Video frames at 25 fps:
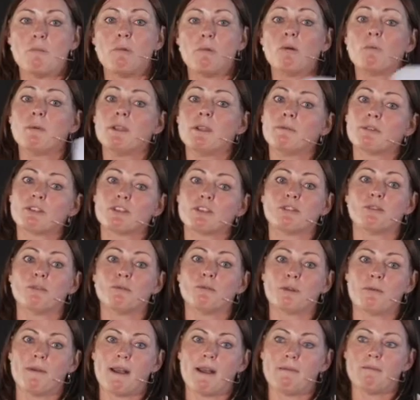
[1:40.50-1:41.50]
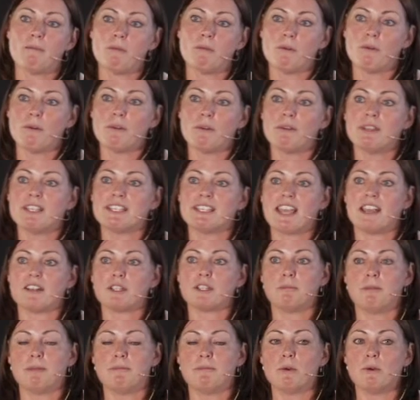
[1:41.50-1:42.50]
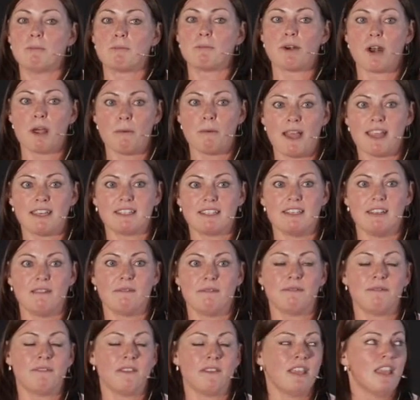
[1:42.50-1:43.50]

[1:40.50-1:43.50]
And what we want to talk about more is how to be more proactive.